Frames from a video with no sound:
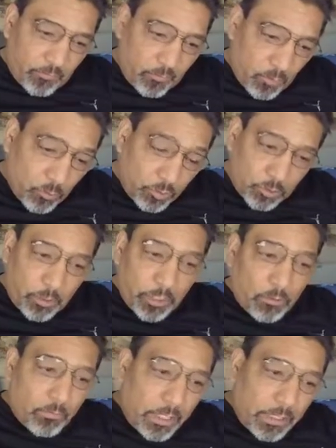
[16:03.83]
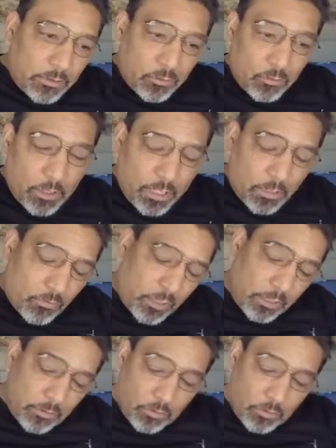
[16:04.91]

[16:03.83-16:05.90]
from going straight on Main to the highway